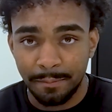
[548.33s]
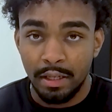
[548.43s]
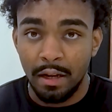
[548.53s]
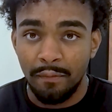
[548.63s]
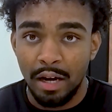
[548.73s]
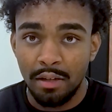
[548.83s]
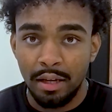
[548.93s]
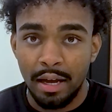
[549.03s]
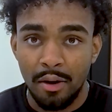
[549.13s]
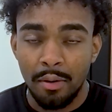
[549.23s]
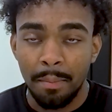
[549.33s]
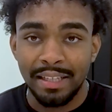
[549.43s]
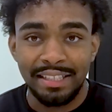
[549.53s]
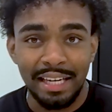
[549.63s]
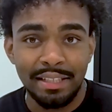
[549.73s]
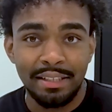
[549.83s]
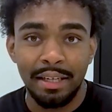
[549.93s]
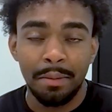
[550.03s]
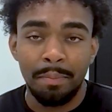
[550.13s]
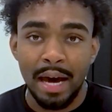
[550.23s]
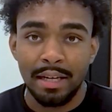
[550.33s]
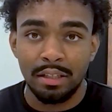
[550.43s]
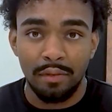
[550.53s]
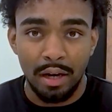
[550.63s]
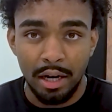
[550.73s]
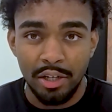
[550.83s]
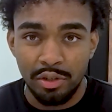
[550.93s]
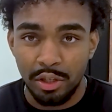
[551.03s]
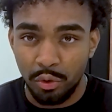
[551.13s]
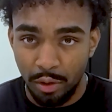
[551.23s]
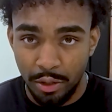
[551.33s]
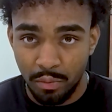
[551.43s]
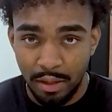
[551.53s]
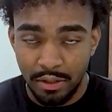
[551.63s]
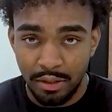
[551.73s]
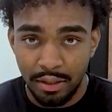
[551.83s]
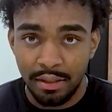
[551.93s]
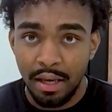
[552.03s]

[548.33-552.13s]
And I found that out by testing in batches of 100 to 300 messages.